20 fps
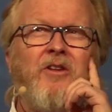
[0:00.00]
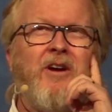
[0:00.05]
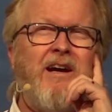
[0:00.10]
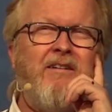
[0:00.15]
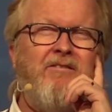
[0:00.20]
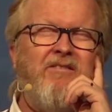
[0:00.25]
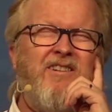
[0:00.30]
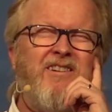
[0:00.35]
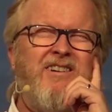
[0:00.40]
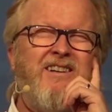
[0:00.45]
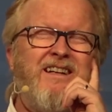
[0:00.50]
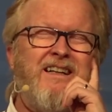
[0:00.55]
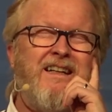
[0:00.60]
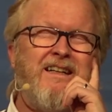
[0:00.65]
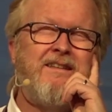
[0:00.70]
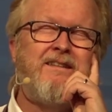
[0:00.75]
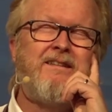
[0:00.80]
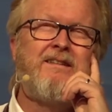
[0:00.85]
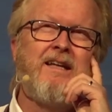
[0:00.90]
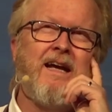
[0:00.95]
have
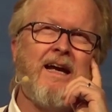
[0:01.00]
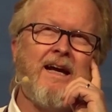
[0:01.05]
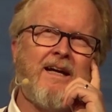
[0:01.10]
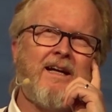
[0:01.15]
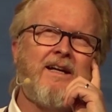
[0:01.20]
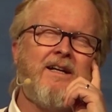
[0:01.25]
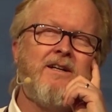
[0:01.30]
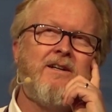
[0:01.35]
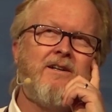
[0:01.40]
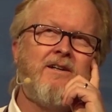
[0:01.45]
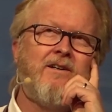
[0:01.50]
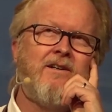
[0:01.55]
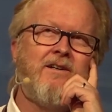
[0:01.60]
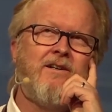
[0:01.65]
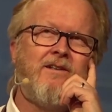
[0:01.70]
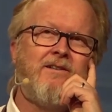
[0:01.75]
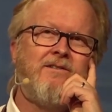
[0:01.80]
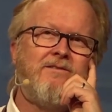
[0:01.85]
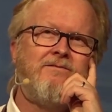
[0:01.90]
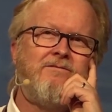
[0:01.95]
a technical
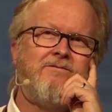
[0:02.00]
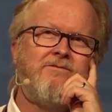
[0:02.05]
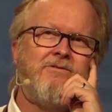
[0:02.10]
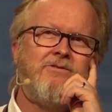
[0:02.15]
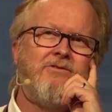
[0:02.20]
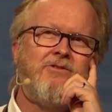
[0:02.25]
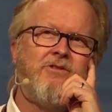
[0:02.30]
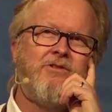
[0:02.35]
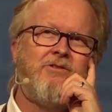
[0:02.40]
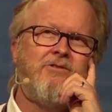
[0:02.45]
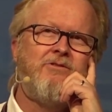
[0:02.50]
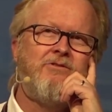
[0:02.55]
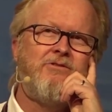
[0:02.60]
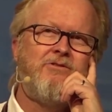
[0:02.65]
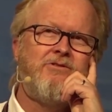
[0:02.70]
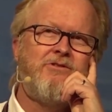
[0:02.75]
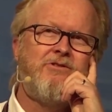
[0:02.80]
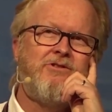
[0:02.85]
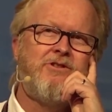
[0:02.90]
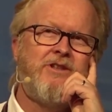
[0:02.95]

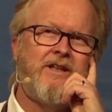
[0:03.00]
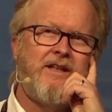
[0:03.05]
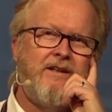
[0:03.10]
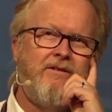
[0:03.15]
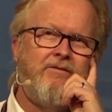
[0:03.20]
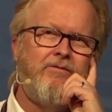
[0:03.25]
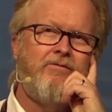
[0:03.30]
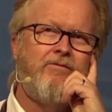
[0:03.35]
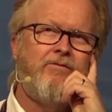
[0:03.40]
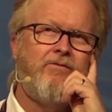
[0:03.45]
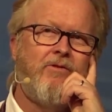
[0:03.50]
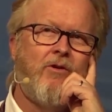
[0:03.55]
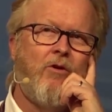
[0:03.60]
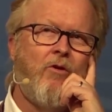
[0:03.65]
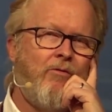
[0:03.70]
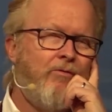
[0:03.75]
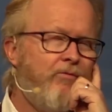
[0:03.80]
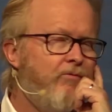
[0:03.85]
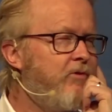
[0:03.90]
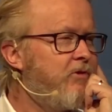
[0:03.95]
chief
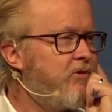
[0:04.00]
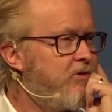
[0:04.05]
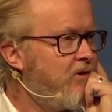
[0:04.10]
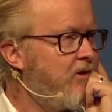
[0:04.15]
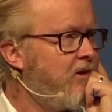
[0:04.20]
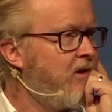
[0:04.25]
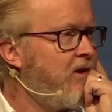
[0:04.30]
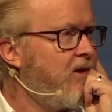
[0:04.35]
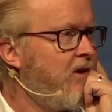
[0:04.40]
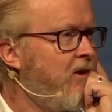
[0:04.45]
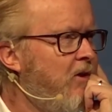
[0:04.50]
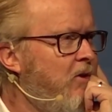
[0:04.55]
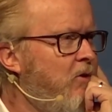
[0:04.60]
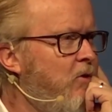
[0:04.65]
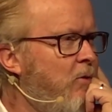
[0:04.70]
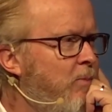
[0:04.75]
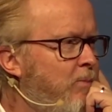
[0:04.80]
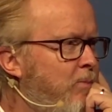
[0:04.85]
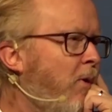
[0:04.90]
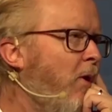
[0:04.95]
officer
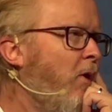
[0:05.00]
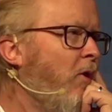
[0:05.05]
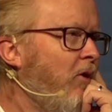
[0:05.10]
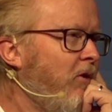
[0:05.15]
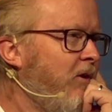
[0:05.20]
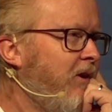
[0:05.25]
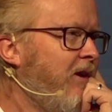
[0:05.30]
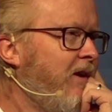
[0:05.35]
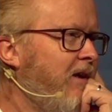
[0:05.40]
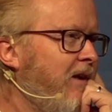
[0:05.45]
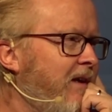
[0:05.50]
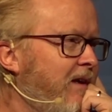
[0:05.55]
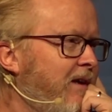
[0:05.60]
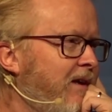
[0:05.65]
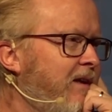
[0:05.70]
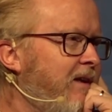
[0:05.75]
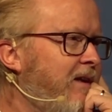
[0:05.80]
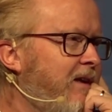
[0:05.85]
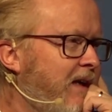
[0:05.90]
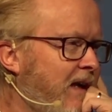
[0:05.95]
who park in
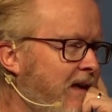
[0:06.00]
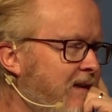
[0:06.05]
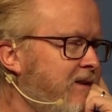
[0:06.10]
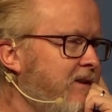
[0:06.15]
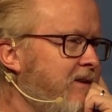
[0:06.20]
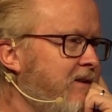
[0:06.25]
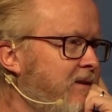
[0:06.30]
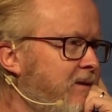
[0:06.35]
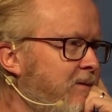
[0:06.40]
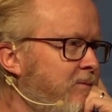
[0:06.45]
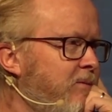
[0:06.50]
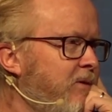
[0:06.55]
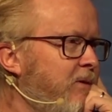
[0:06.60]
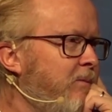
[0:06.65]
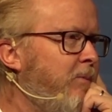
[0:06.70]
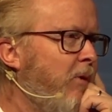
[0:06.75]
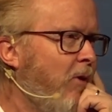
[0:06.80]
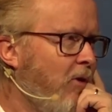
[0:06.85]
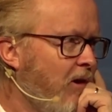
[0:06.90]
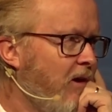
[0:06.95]
the customer
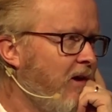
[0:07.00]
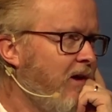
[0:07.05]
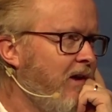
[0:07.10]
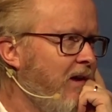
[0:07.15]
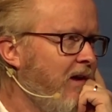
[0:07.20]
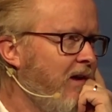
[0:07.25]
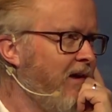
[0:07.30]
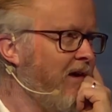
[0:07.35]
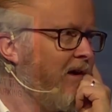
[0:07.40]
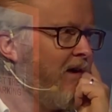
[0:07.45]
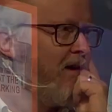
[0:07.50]
parking.